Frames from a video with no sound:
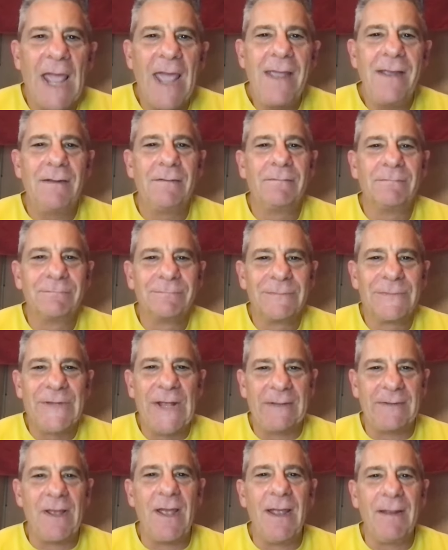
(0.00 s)
Hey, it's
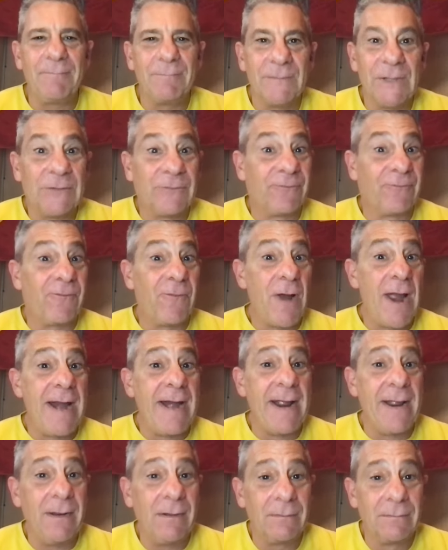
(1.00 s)
that time. It's
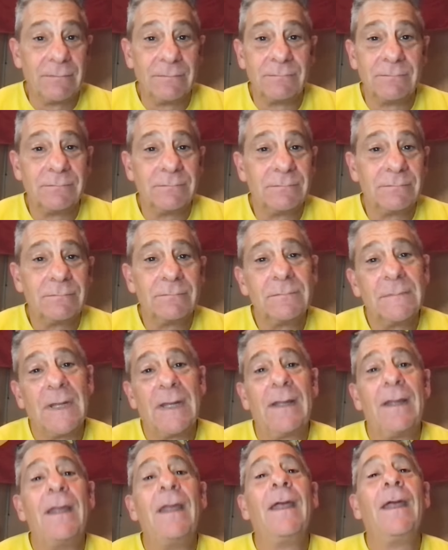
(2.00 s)
Friday.
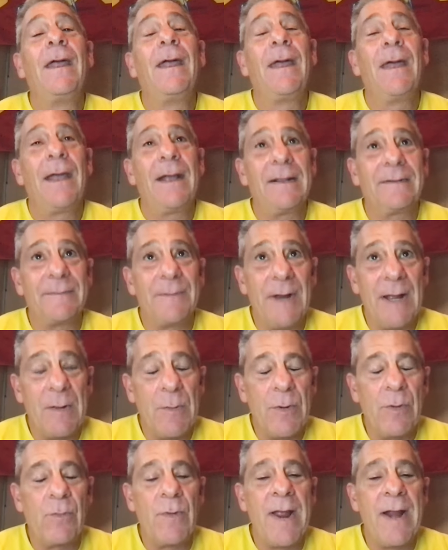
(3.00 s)
I got something I
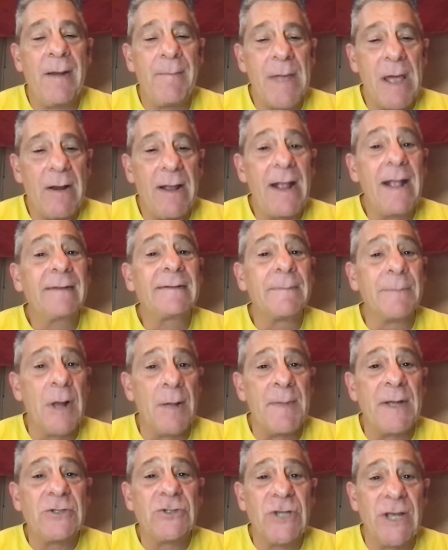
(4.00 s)
want to rant about. I got something
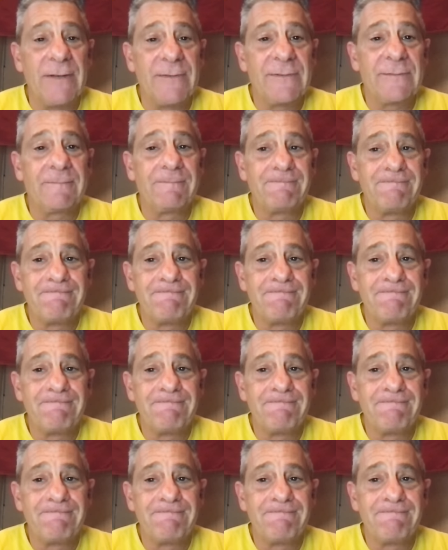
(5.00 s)
on my chest.